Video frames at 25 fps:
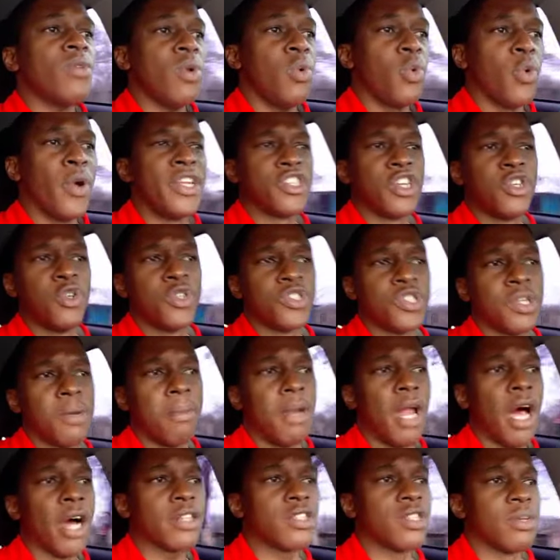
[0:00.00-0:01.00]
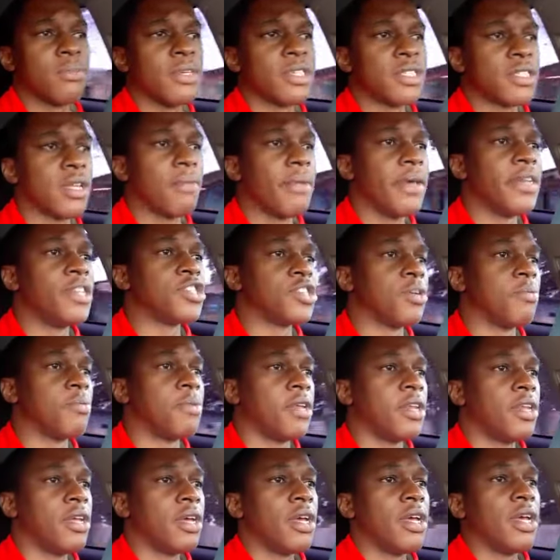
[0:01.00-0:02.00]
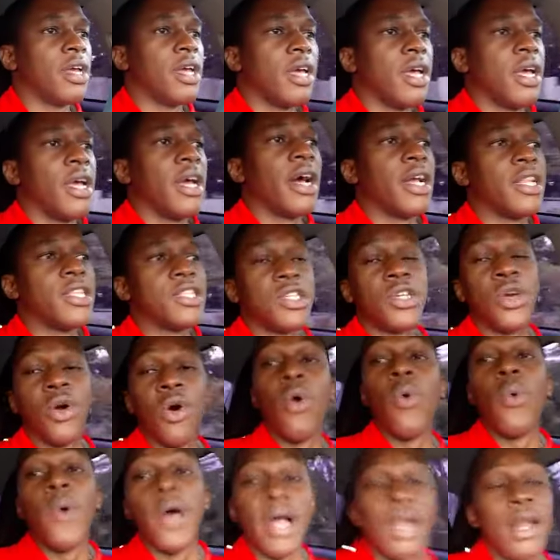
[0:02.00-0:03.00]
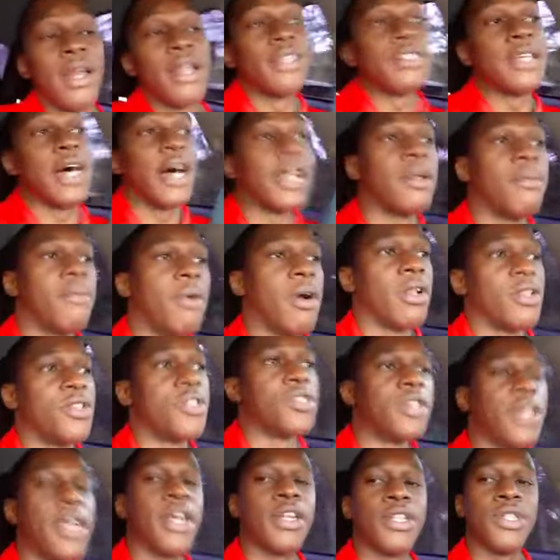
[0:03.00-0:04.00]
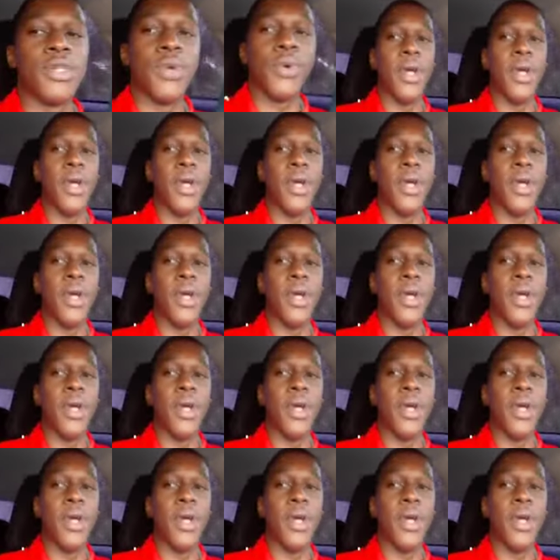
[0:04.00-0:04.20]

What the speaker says: we introduce the block to Mr. Benjamin and see how well these animals take to